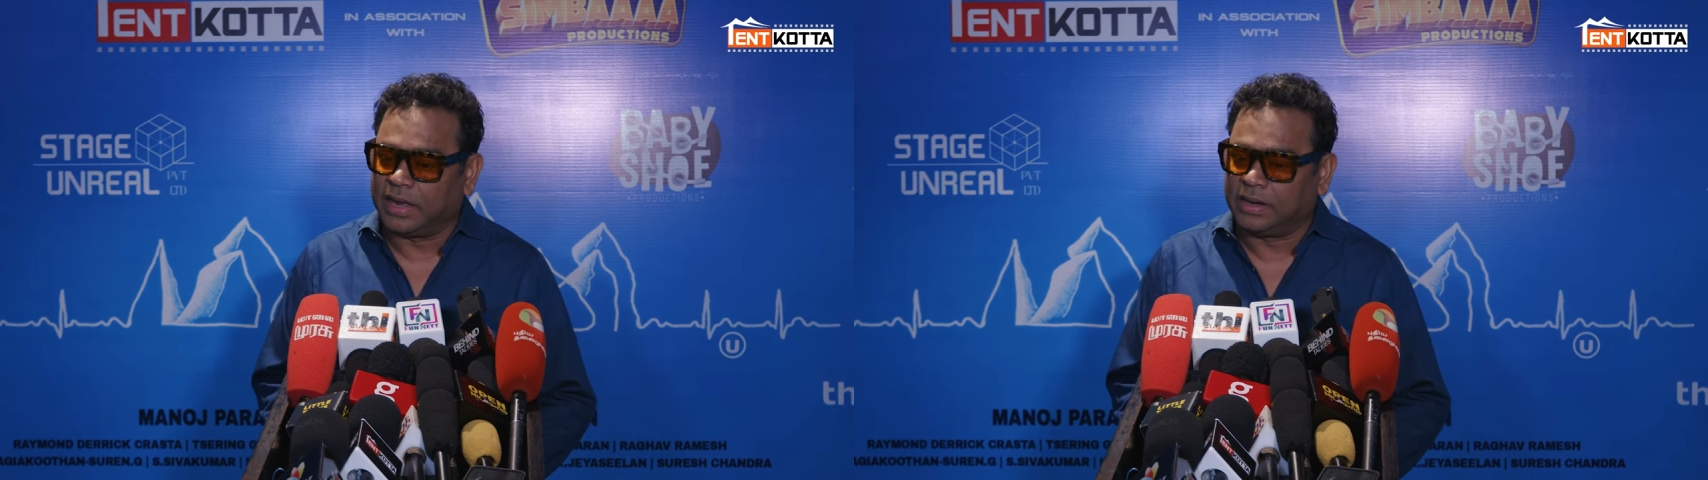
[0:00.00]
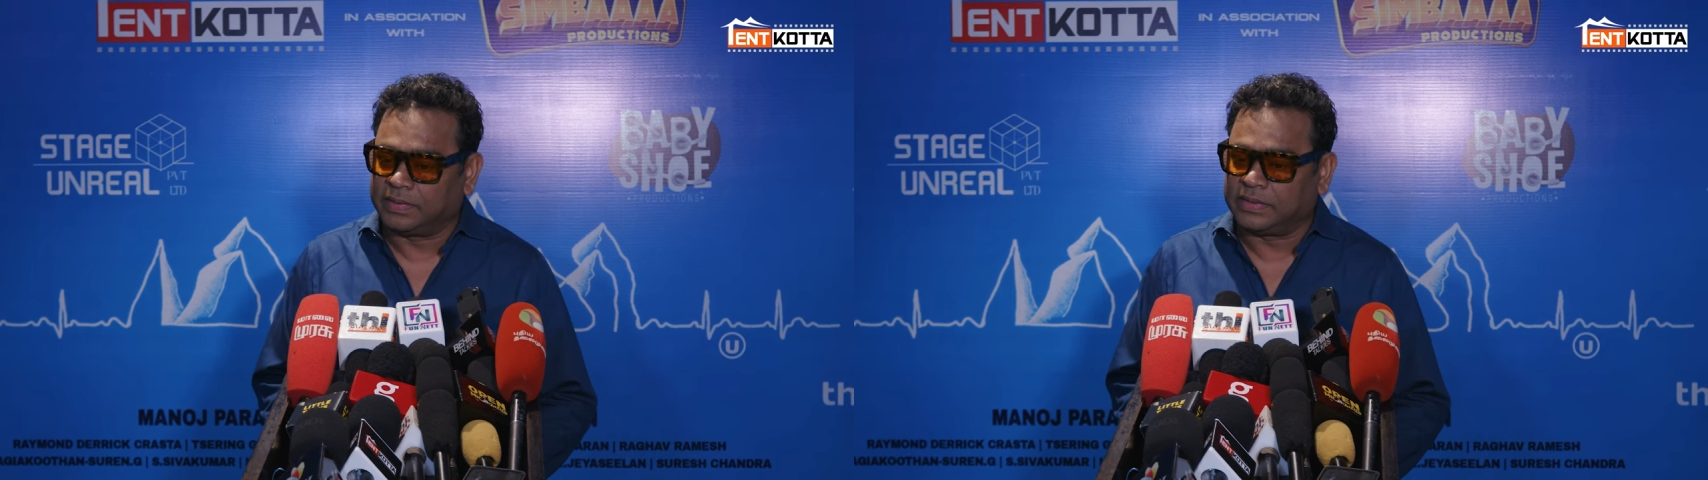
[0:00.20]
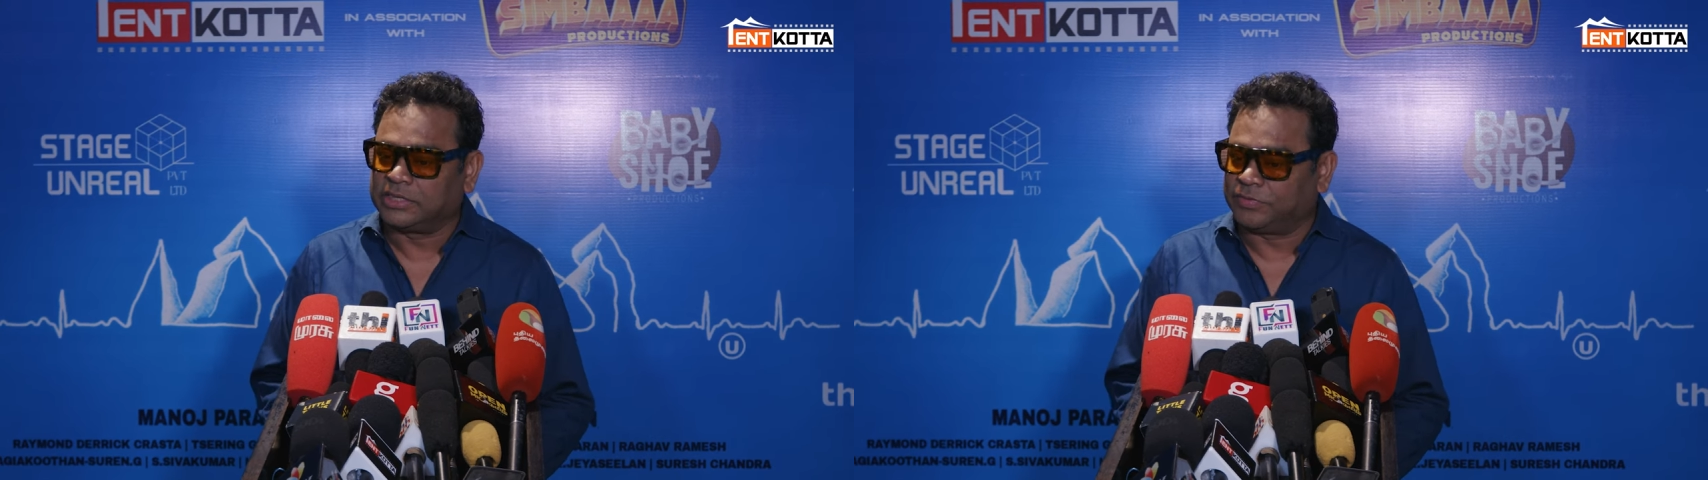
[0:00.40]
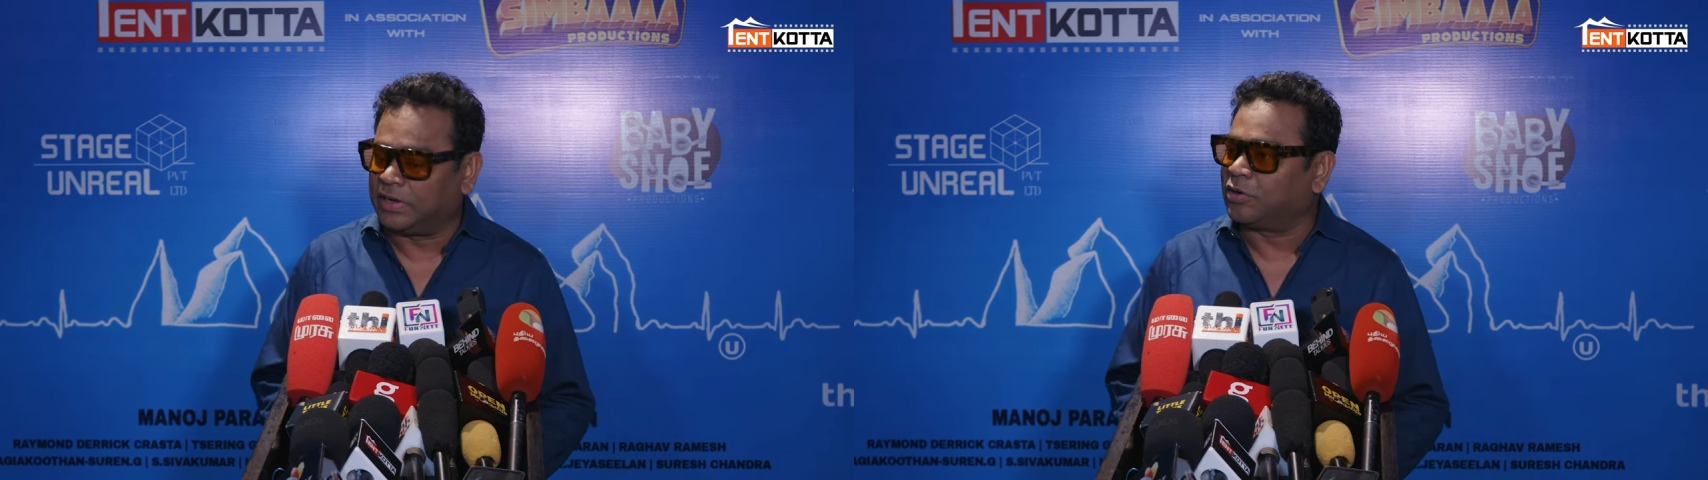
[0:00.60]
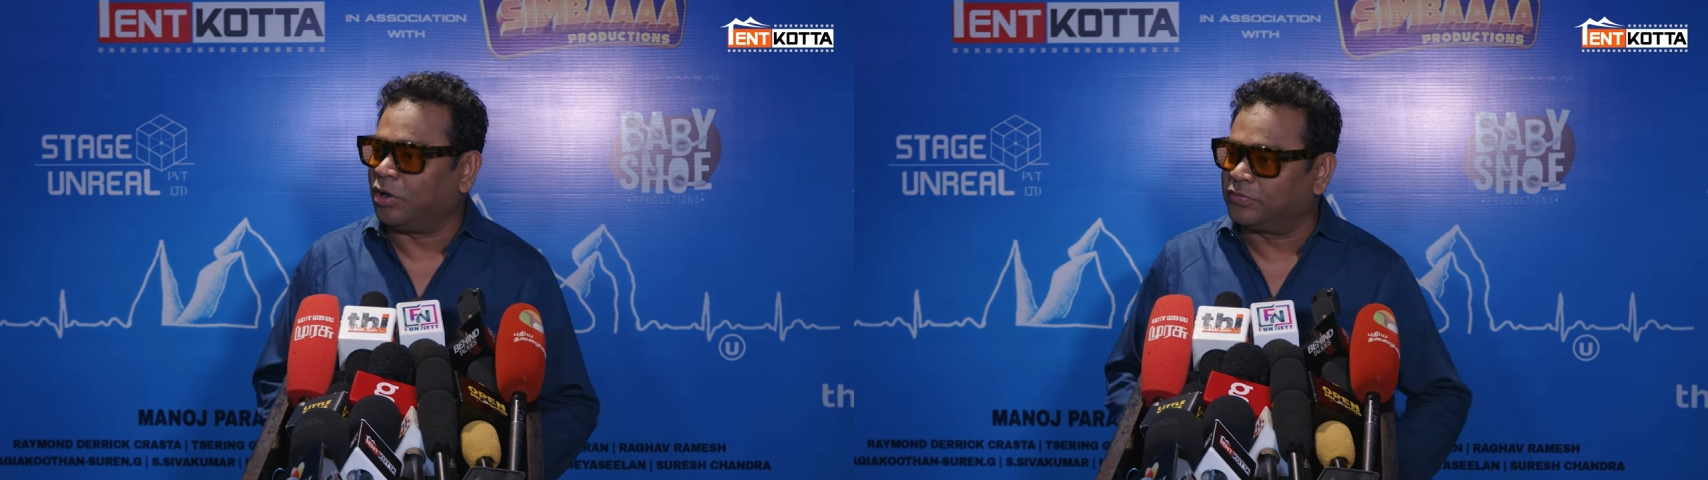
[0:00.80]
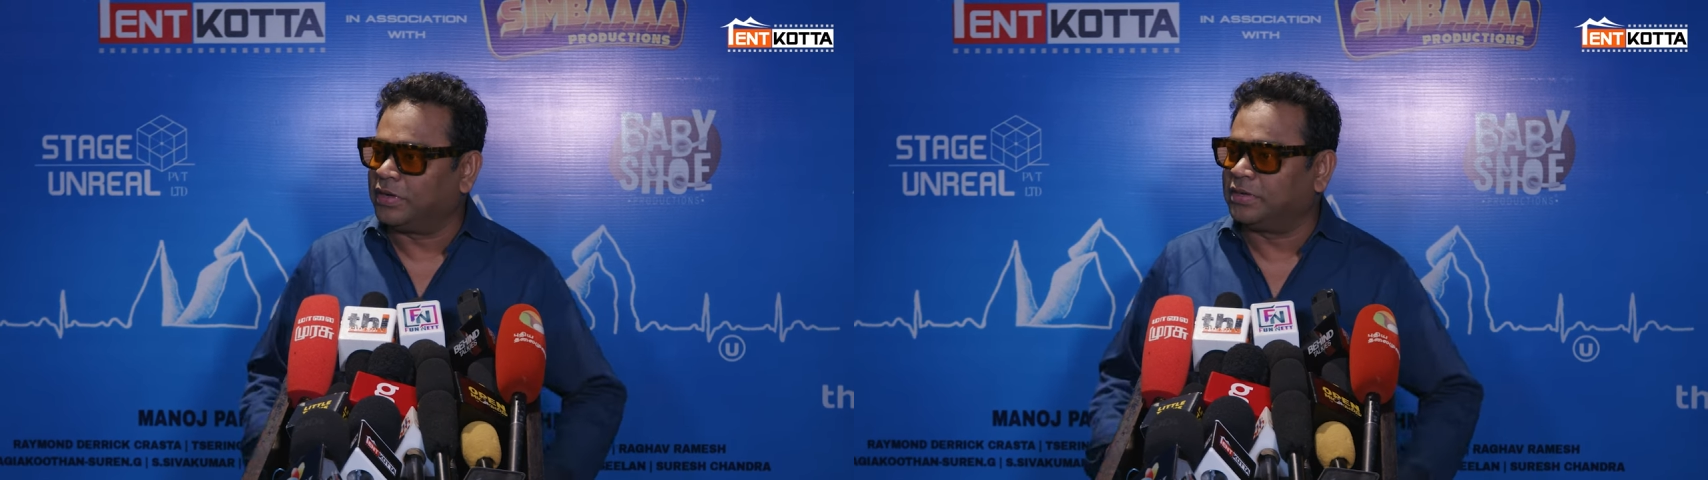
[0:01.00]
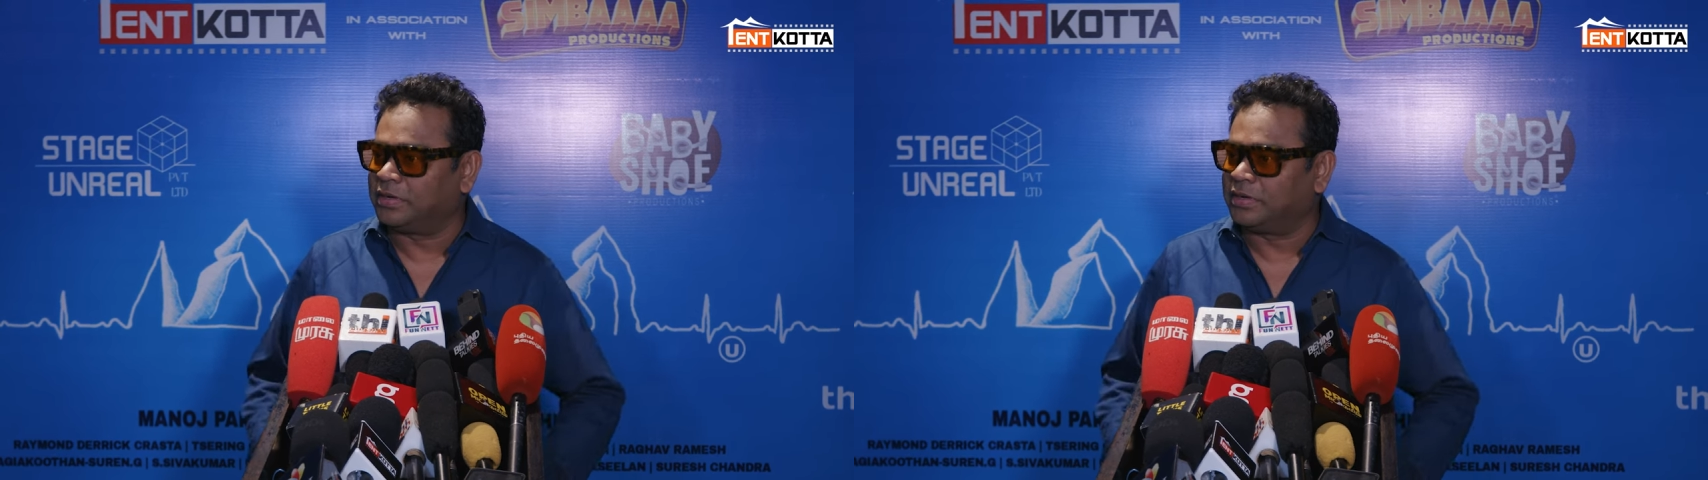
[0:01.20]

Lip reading: and I think she felt confident